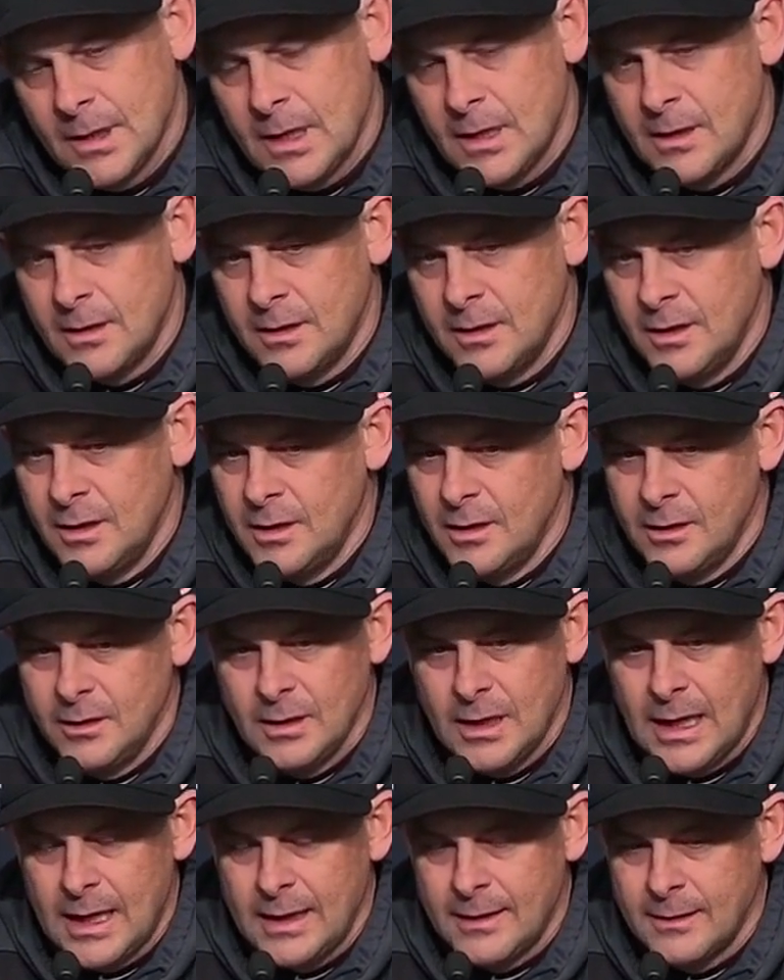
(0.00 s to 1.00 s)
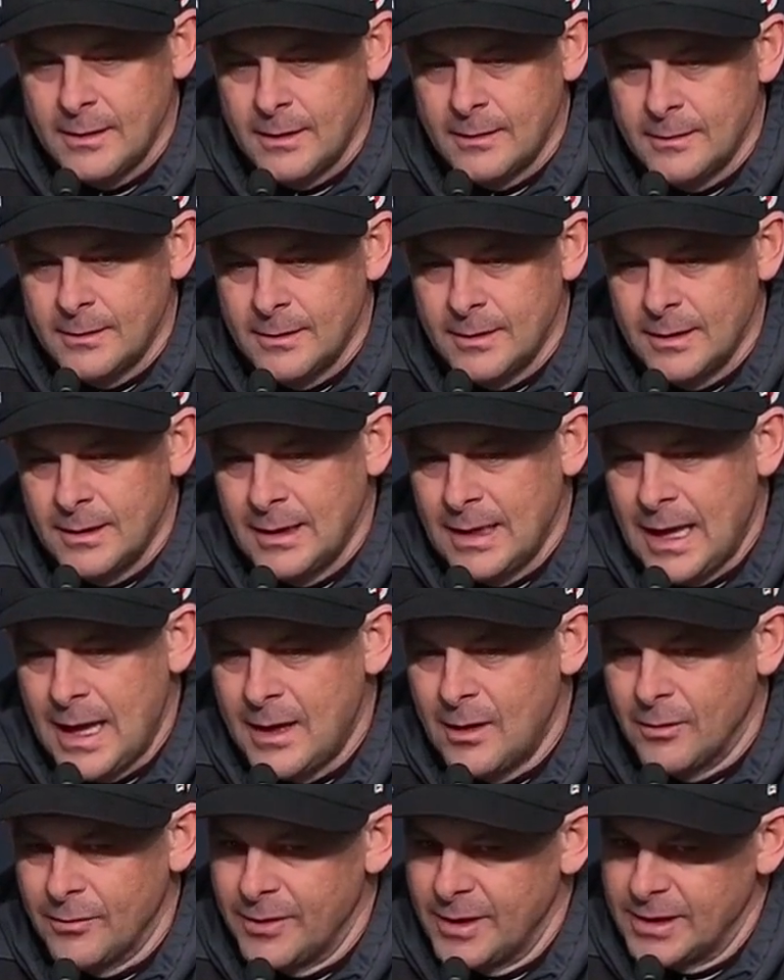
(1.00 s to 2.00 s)
I
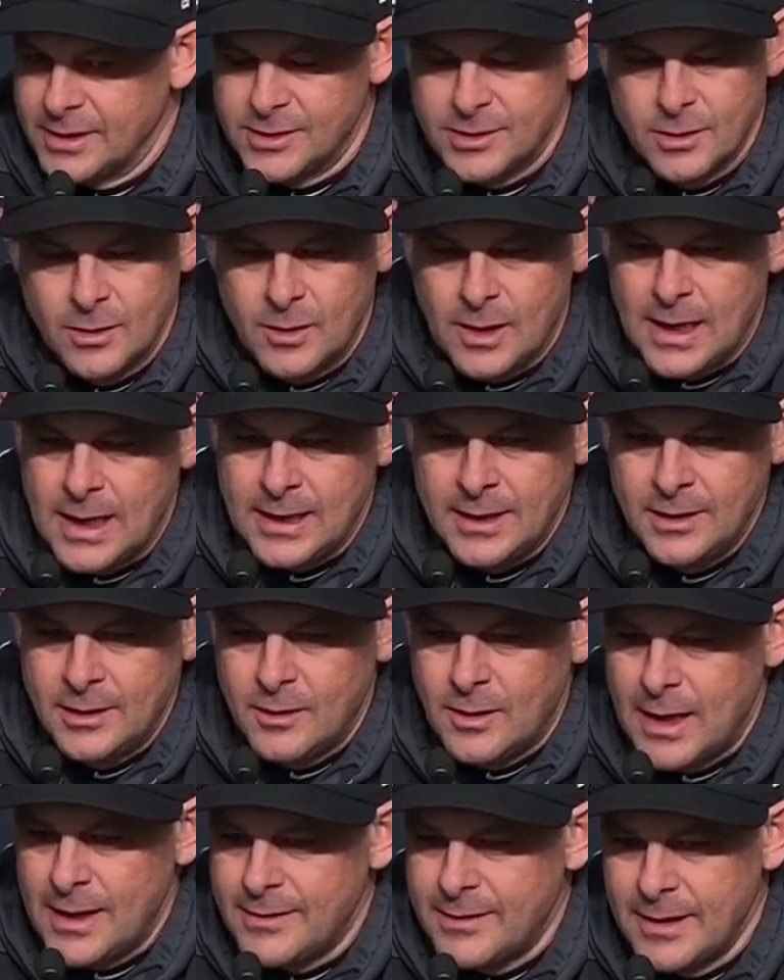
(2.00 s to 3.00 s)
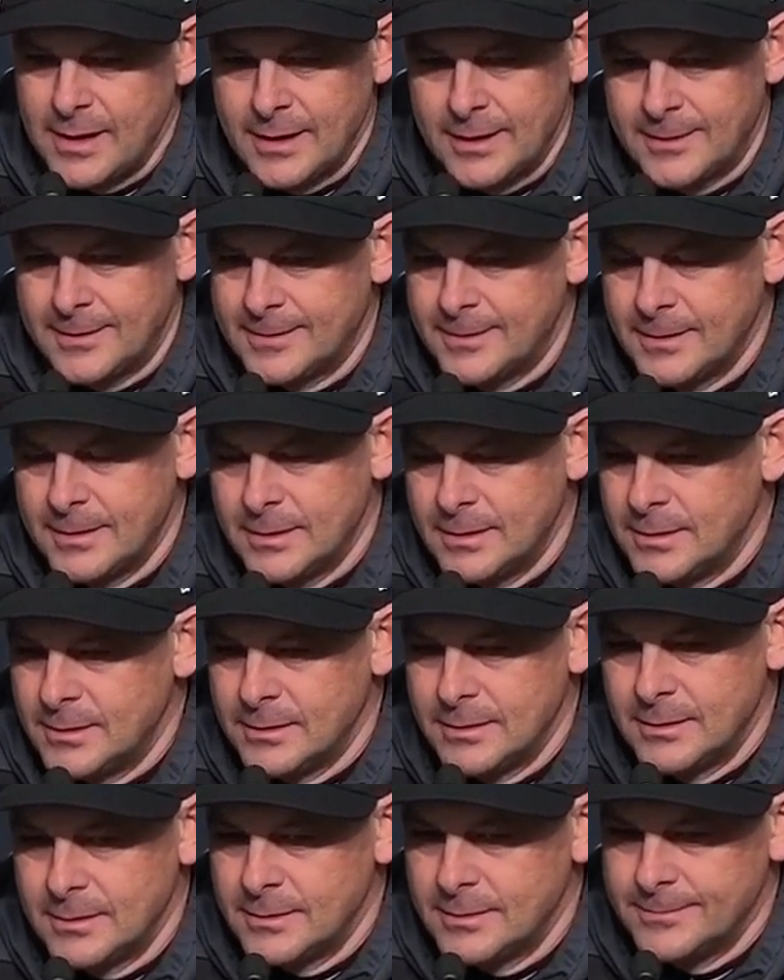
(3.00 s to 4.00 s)
don't think so. I, you know, I think,
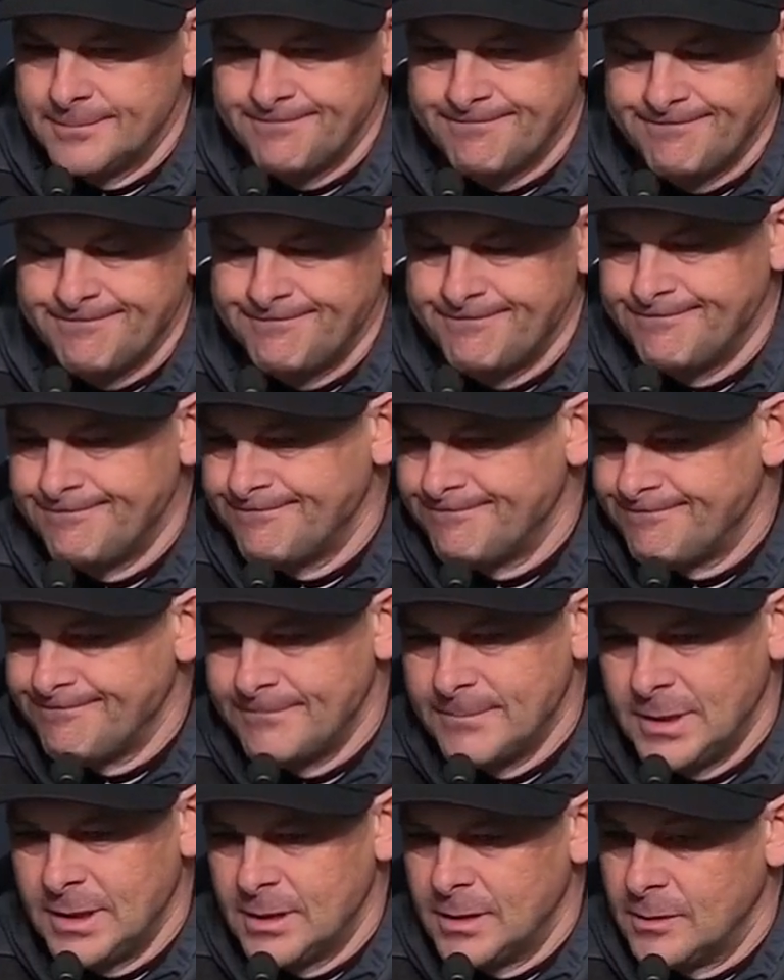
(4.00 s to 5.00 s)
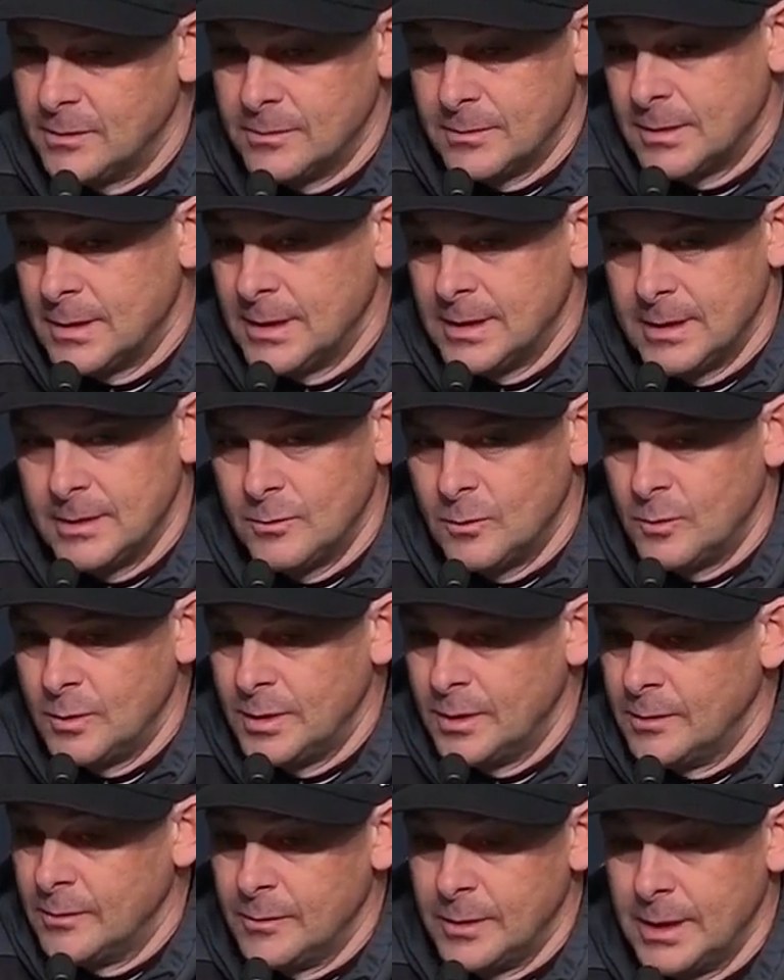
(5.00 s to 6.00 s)
you know, I, we,
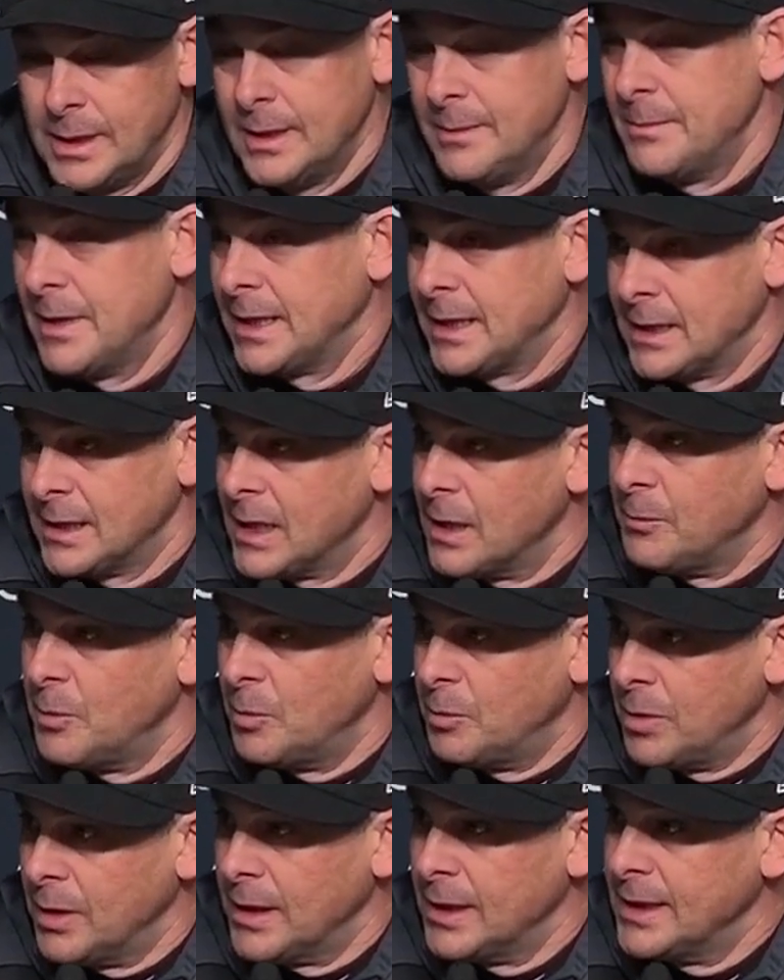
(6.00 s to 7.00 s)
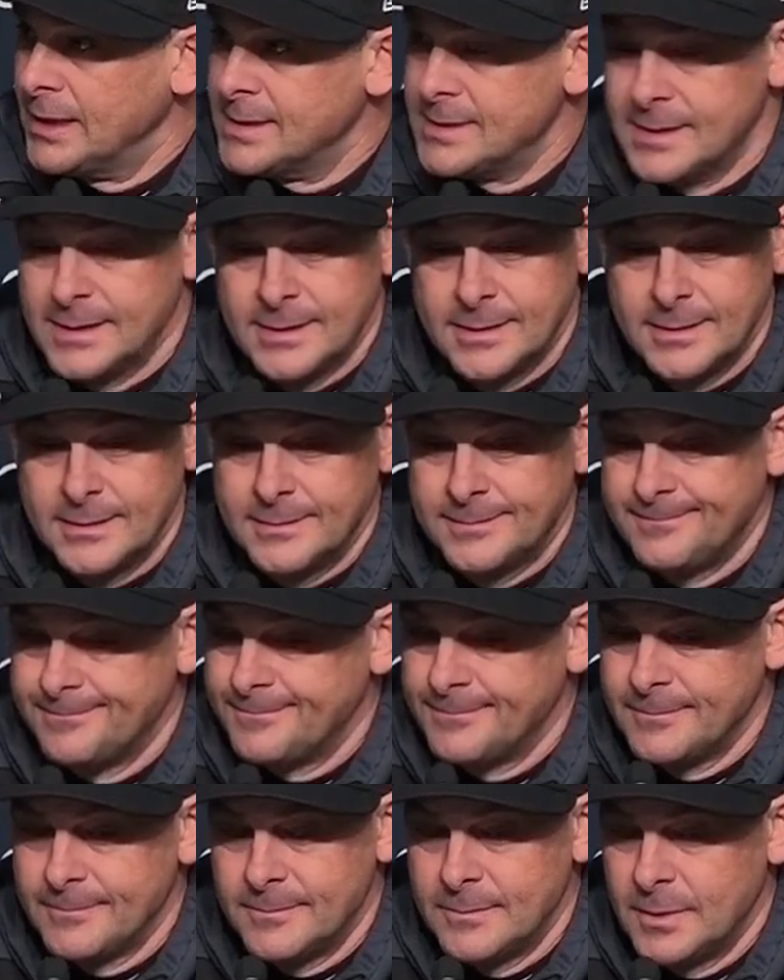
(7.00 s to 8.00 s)
we didn't make a couple plays, and,
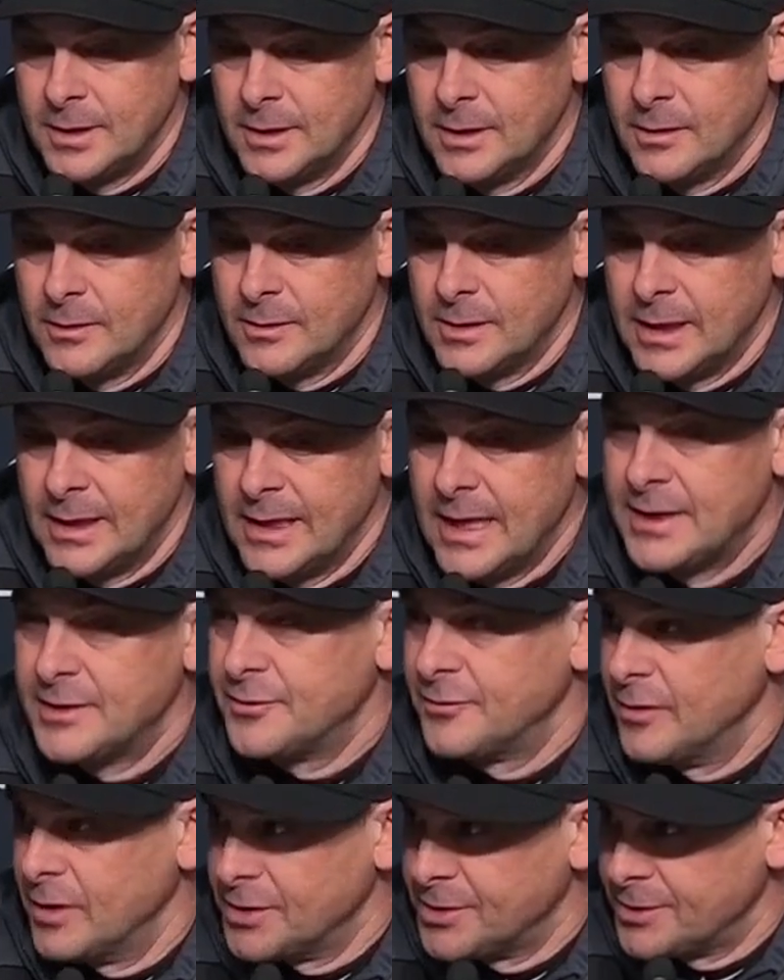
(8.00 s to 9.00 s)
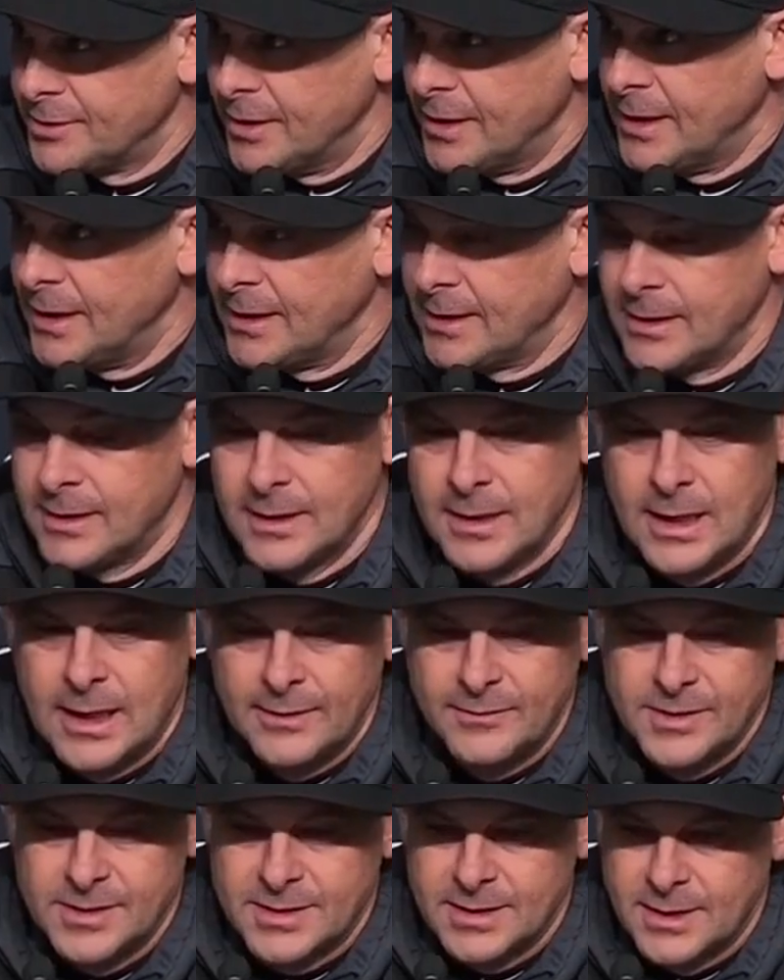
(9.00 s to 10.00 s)
you know, and that's frustrating,
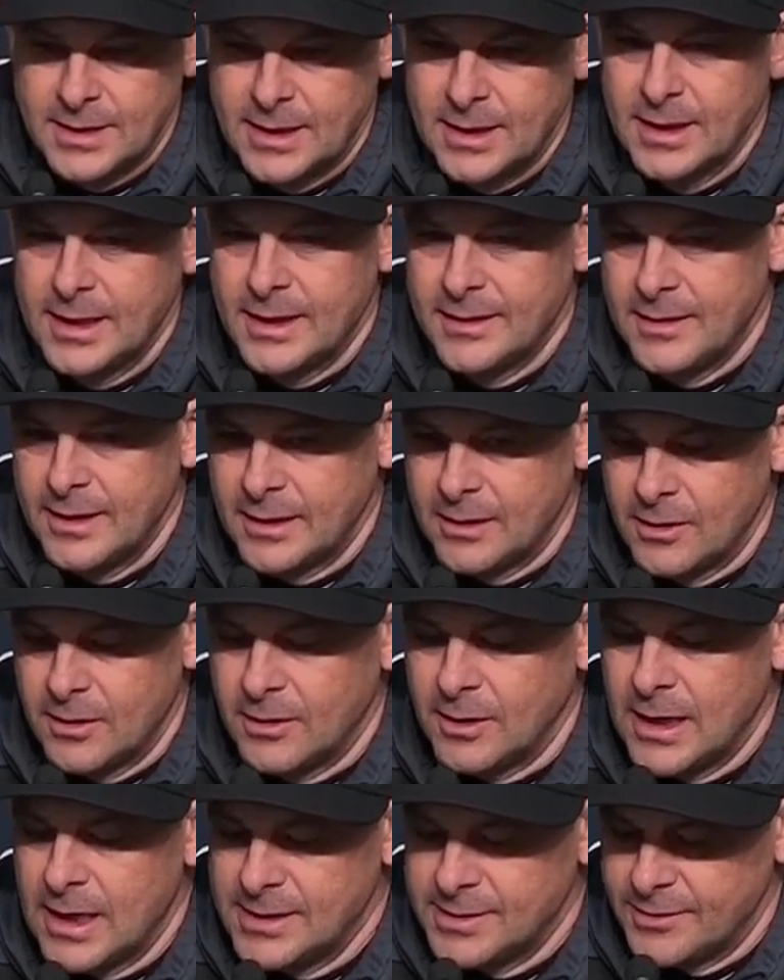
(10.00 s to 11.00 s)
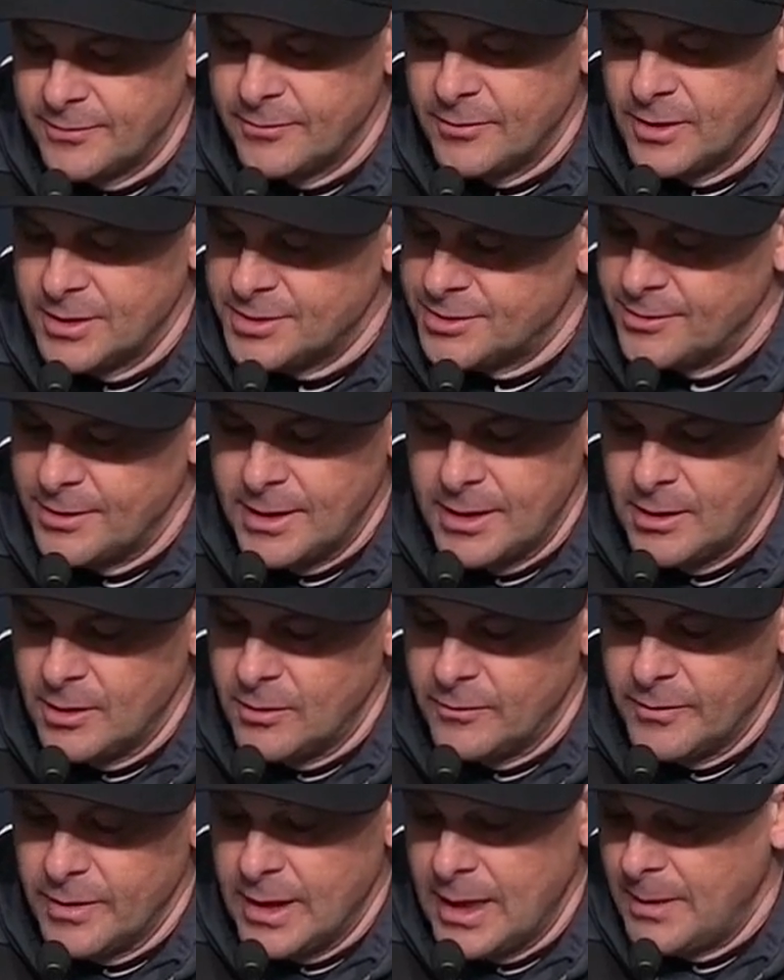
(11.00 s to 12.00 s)
obviously, and I think our guys are frustrated
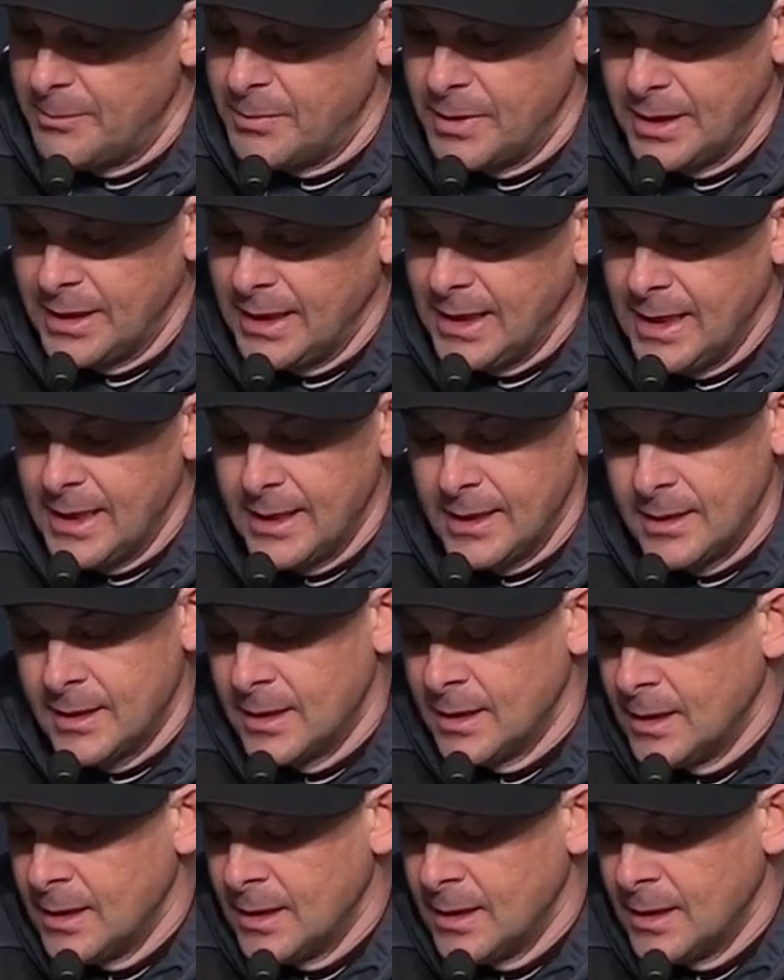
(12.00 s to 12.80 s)
over that. But again,